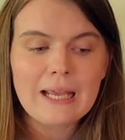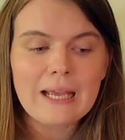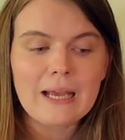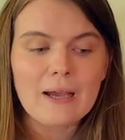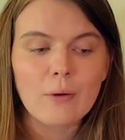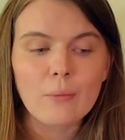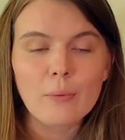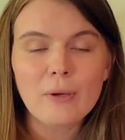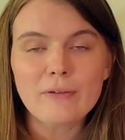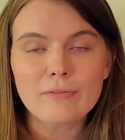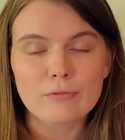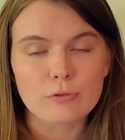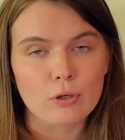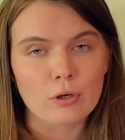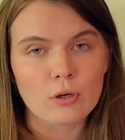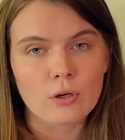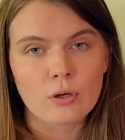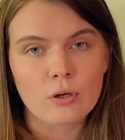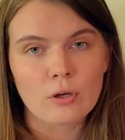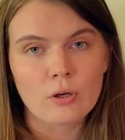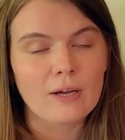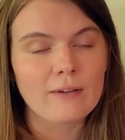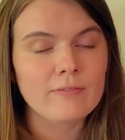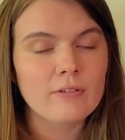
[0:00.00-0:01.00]

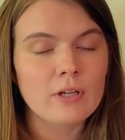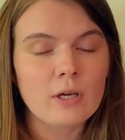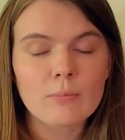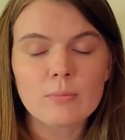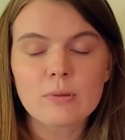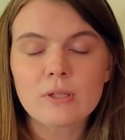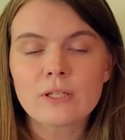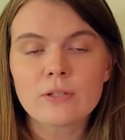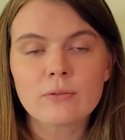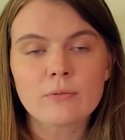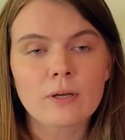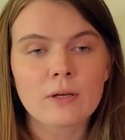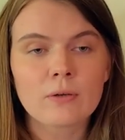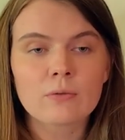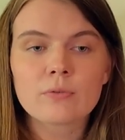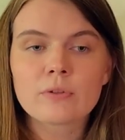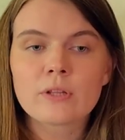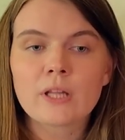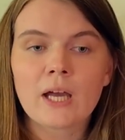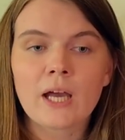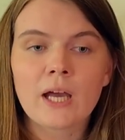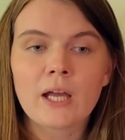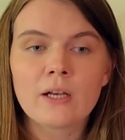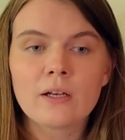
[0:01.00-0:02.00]
However, I've not played around
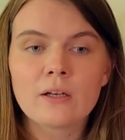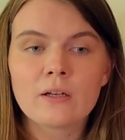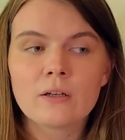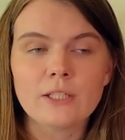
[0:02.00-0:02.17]
with that.